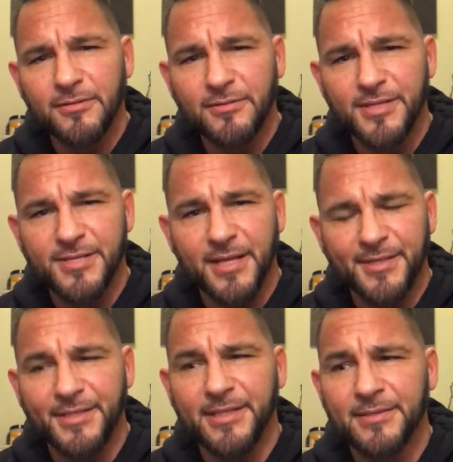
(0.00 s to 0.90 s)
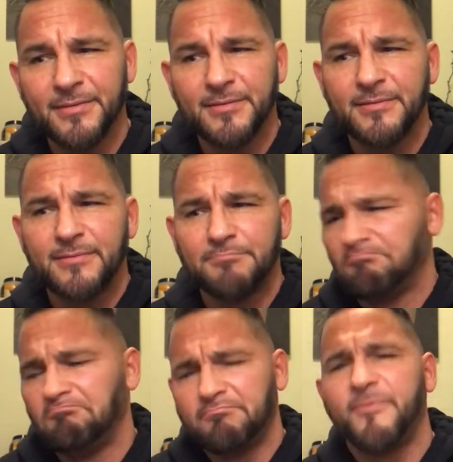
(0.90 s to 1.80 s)
to stay clean?
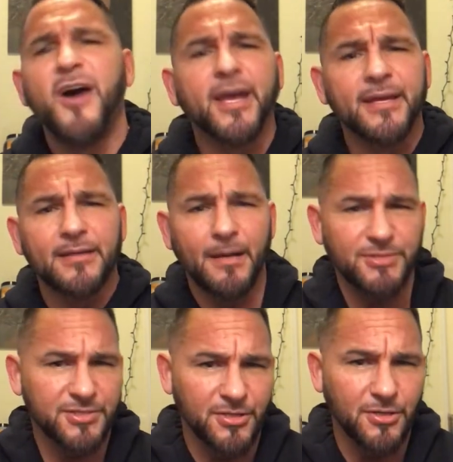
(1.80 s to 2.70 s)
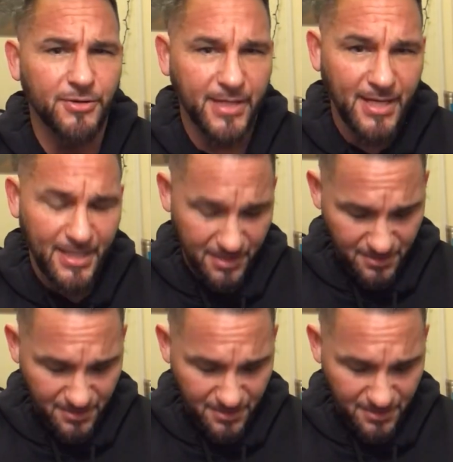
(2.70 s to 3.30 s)
Fuck it, I'm just gonna go get high.